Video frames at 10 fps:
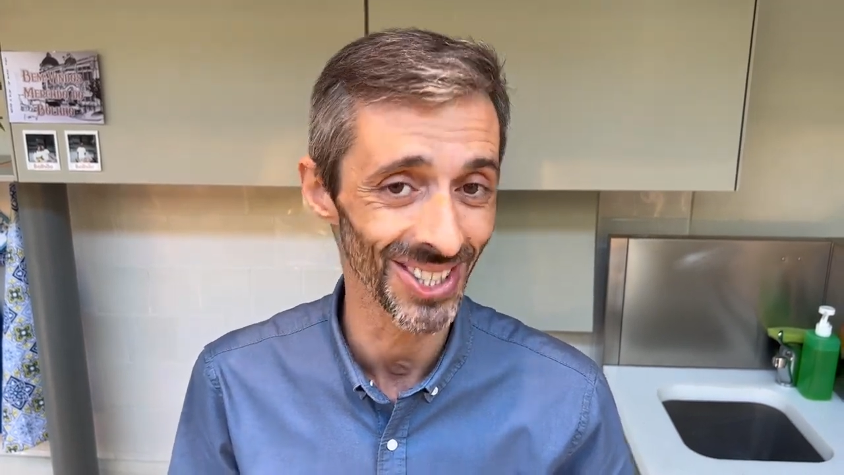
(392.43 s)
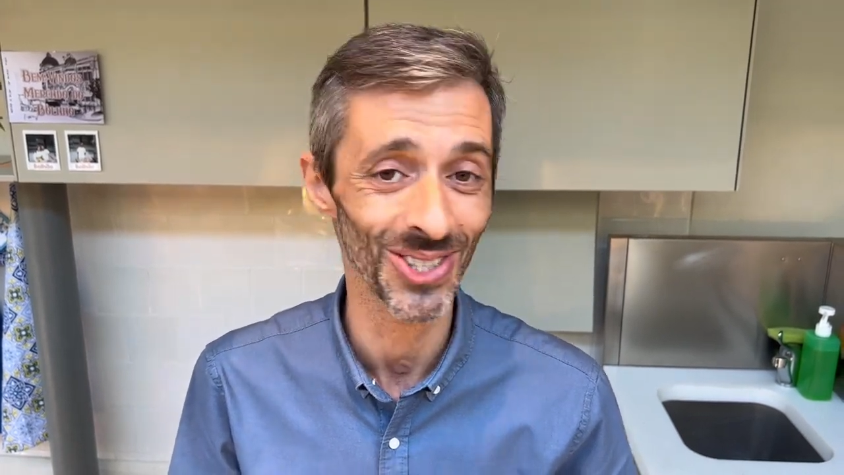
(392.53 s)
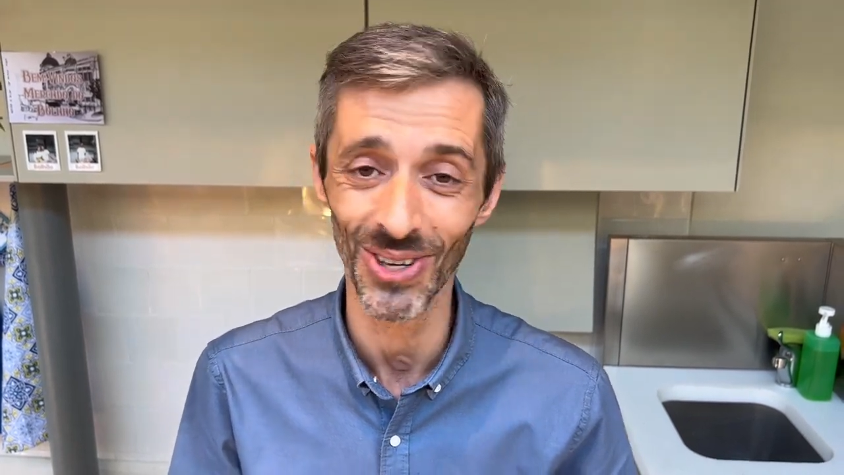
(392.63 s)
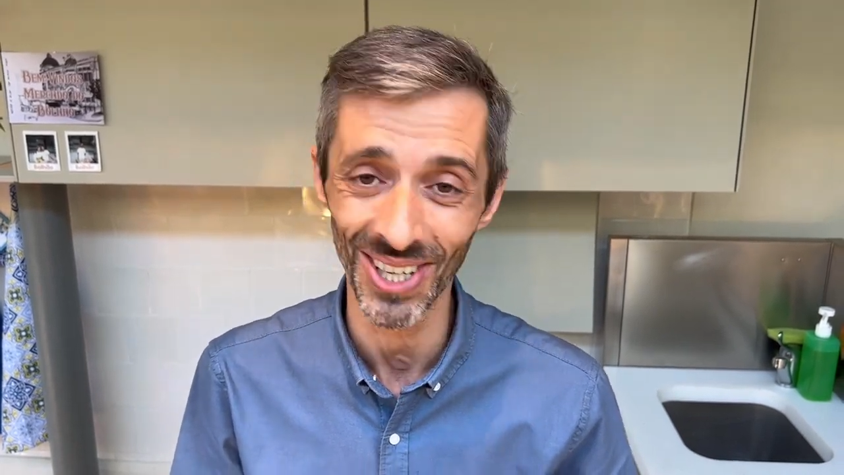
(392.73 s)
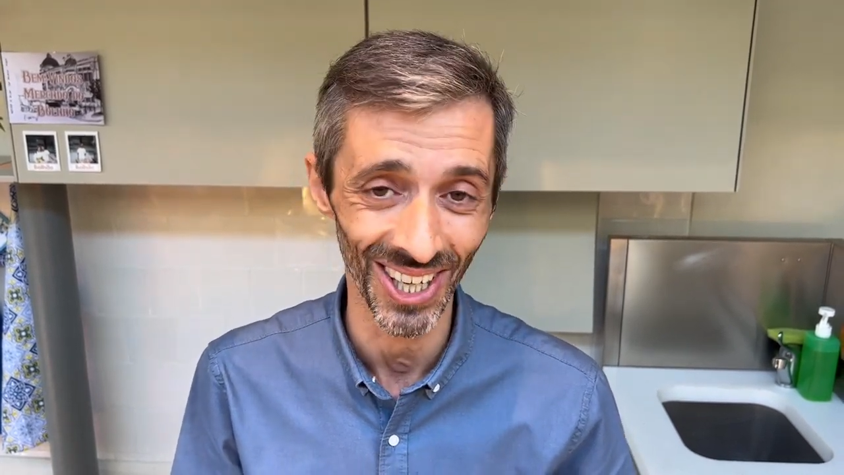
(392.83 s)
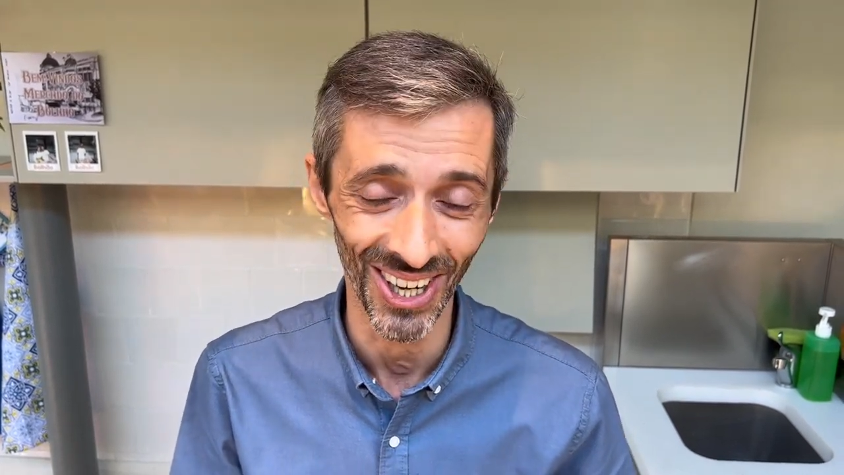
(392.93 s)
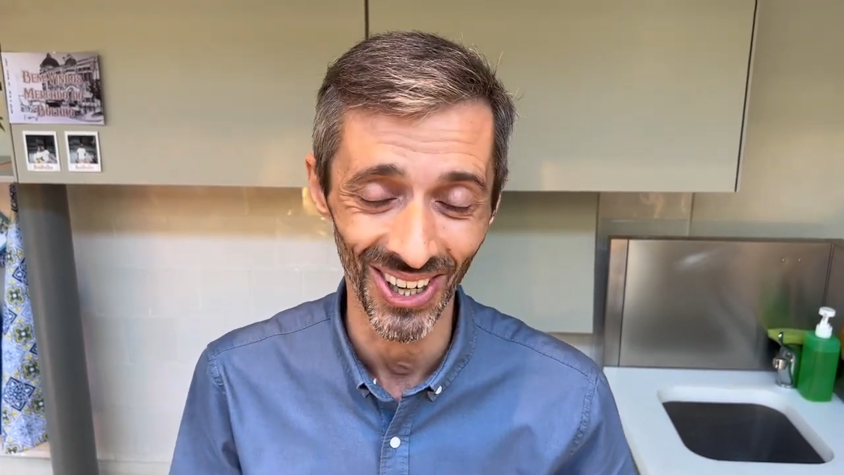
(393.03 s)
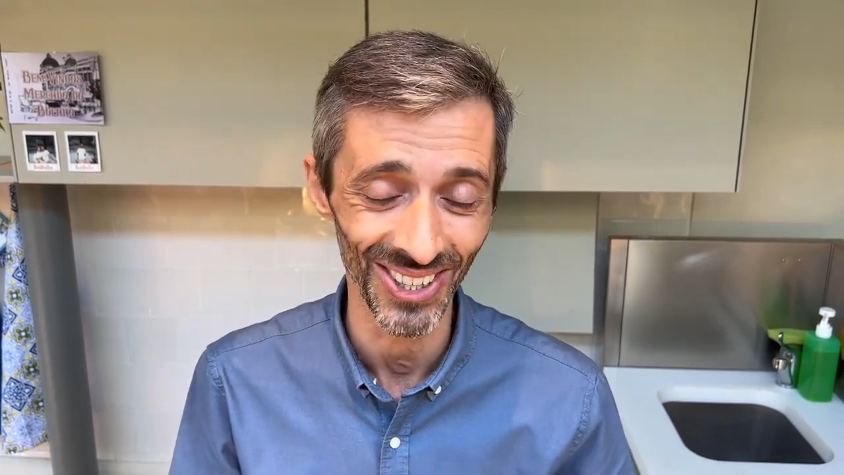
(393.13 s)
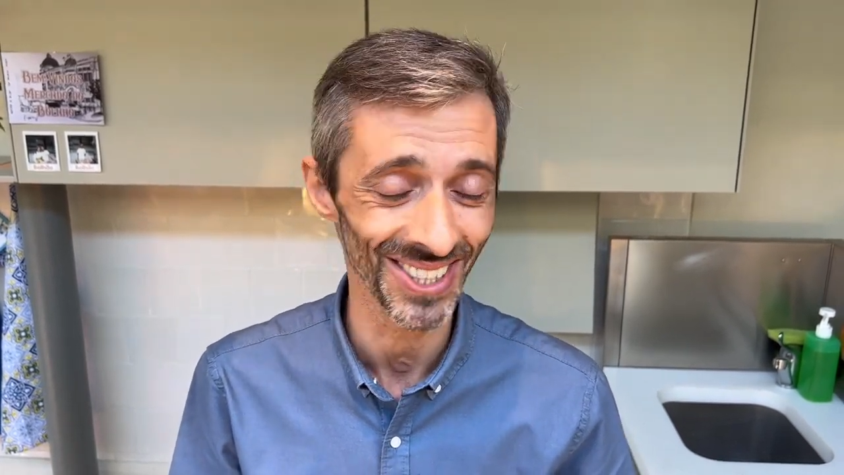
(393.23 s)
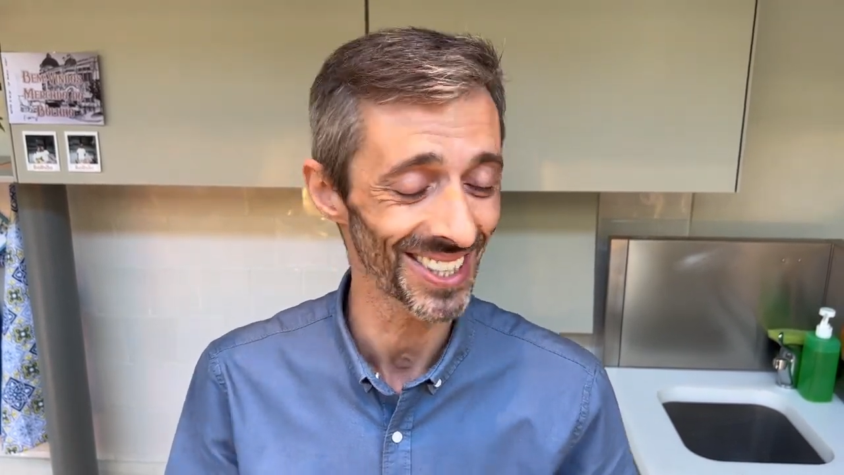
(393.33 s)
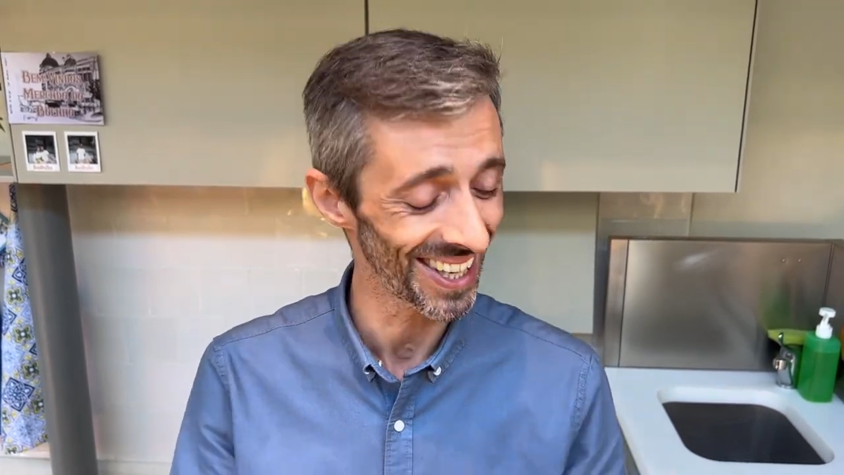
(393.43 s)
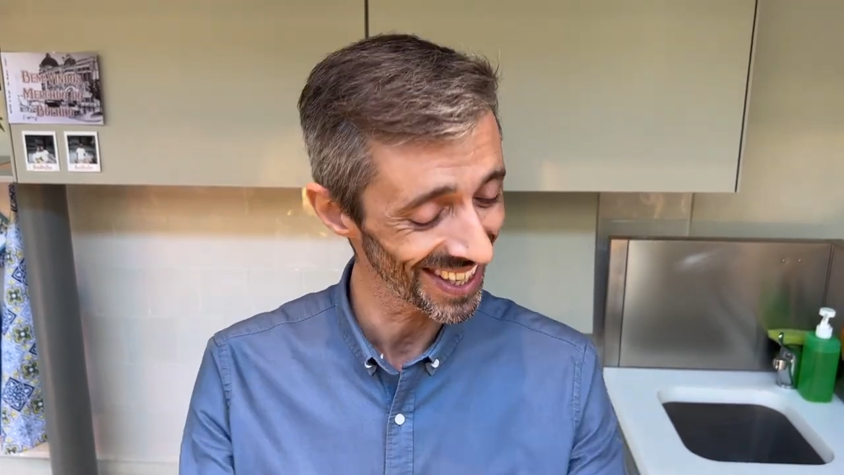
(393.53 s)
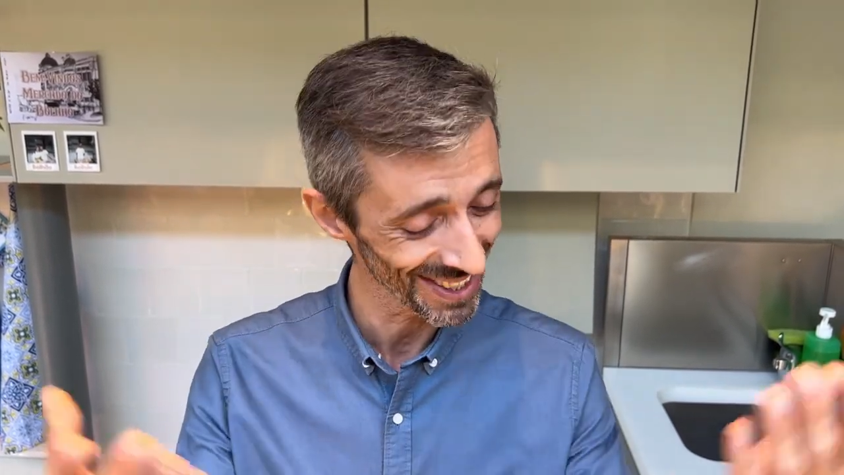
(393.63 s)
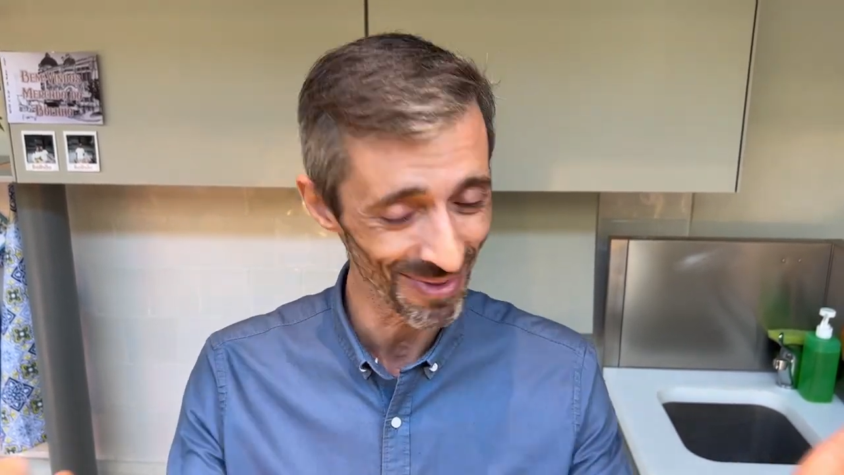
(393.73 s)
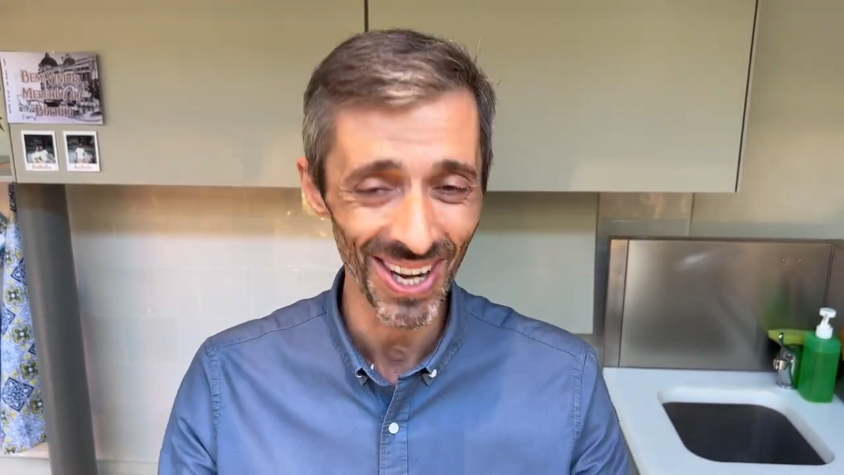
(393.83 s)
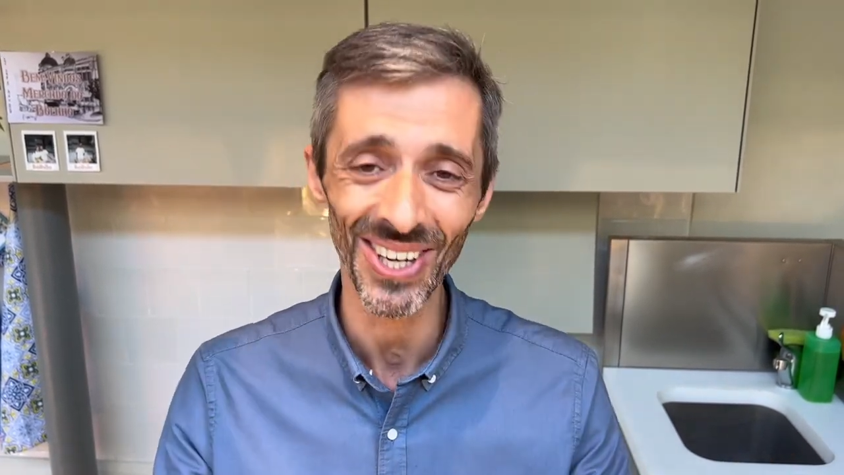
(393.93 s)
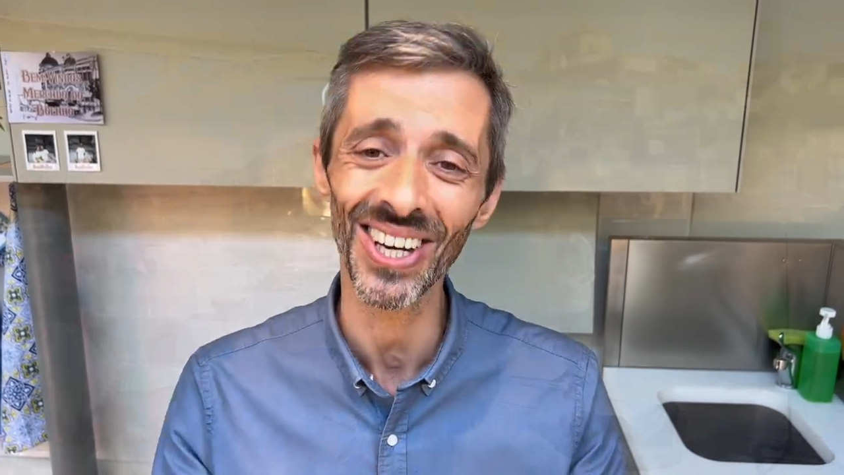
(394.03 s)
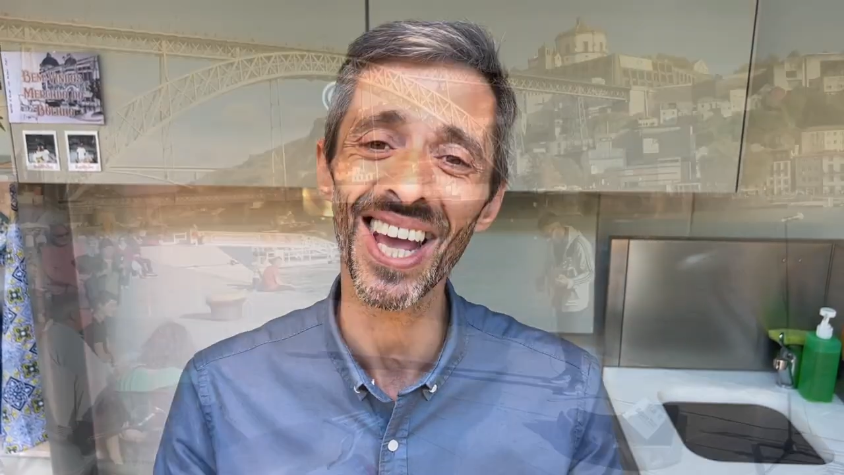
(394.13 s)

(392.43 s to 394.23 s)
drink a lot, and make your